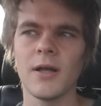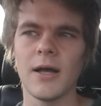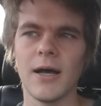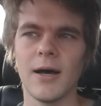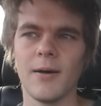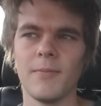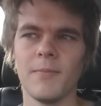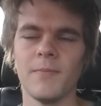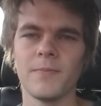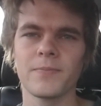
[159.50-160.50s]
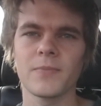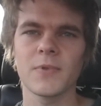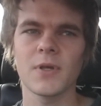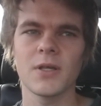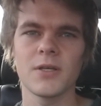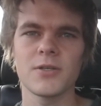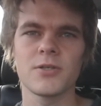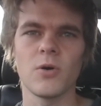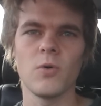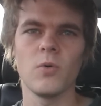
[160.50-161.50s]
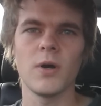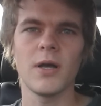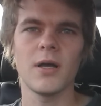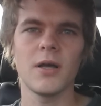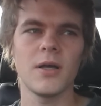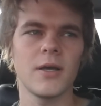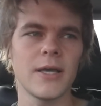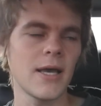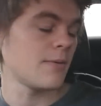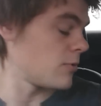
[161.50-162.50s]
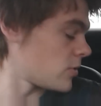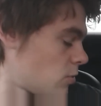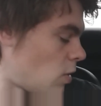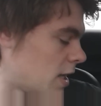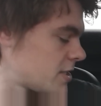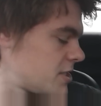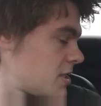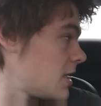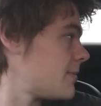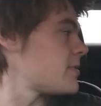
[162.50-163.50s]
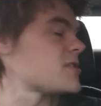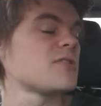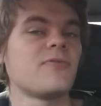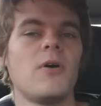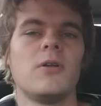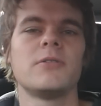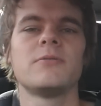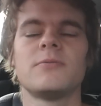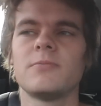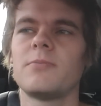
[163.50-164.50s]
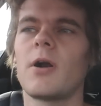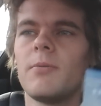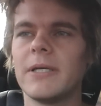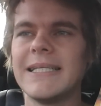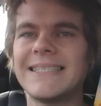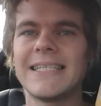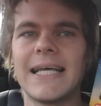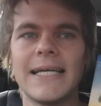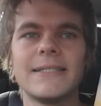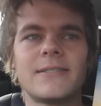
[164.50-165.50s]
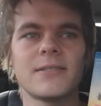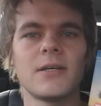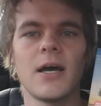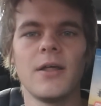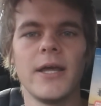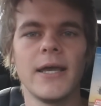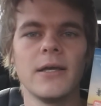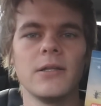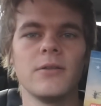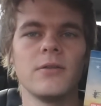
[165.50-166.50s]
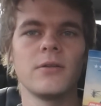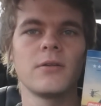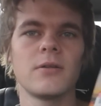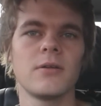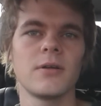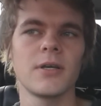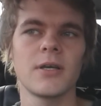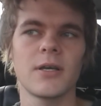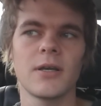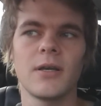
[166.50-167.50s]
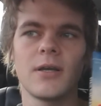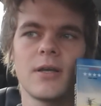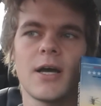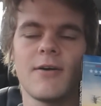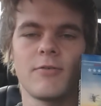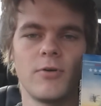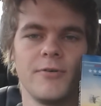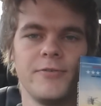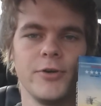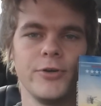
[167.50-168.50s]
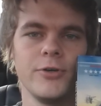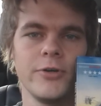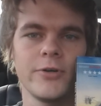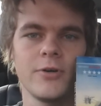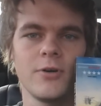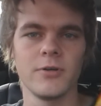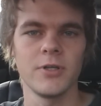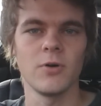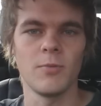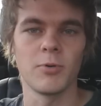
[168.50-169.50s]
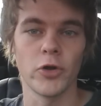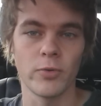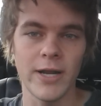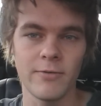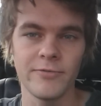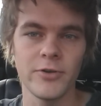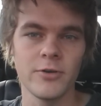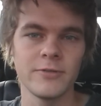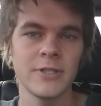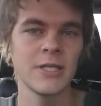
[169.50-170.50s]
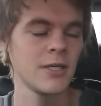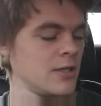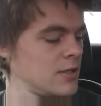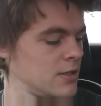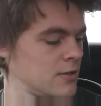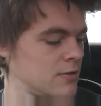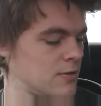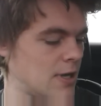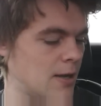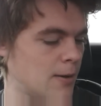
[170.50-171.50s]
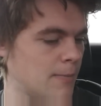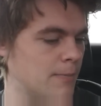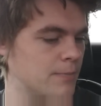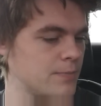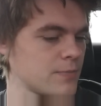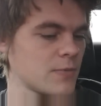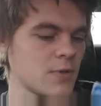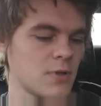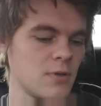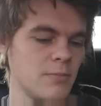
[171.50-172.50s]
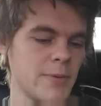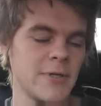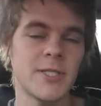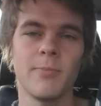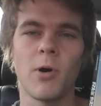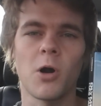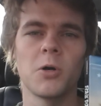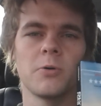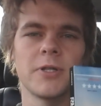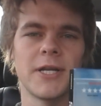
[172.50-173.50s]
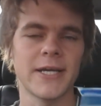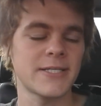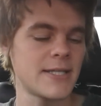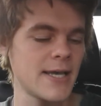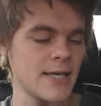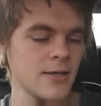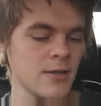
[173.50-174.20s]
I'm going to watch Olympus Has Fallen probably tonight and then have a review, a Blu-ray review of it, maybe tomorrow or the next day.